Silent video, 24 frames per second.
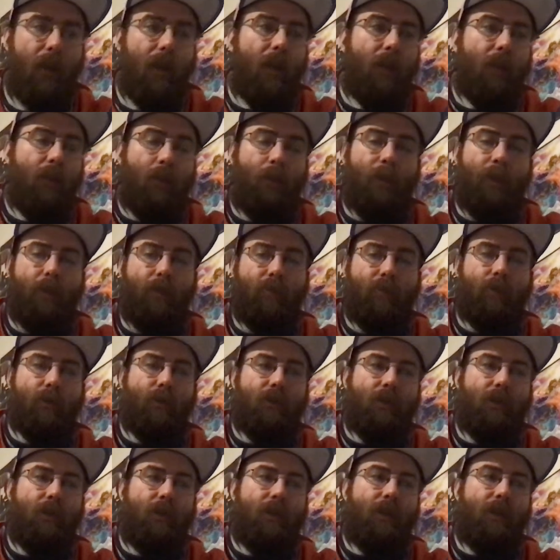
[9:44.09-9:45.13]
the way they're
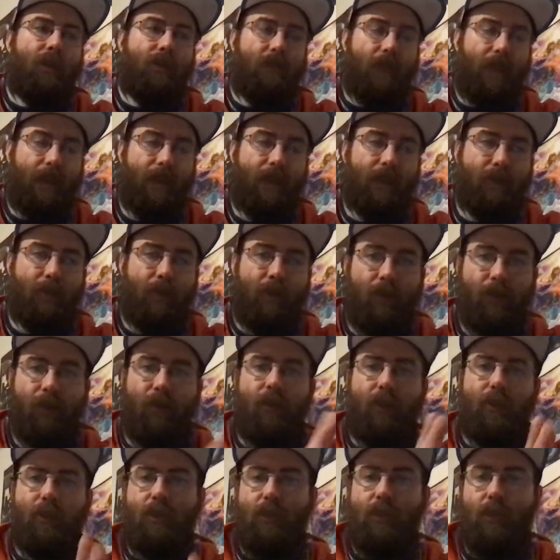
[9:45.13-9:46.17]
approaching this has benefited
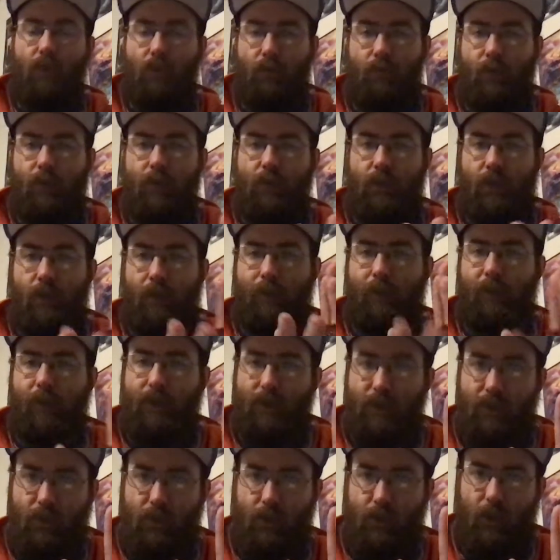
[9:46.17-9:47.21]
the series
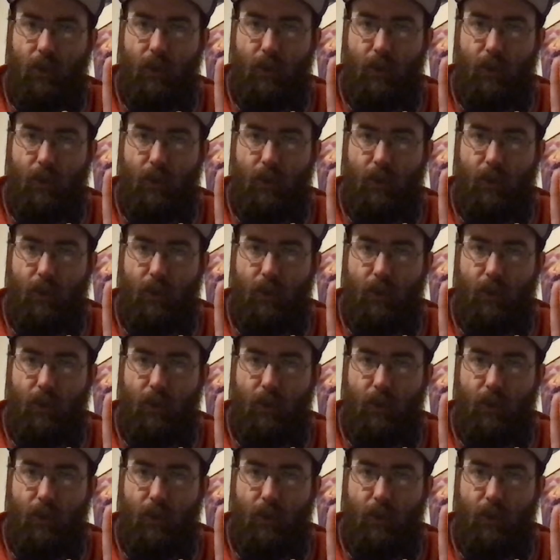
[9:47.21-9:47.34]
immensely.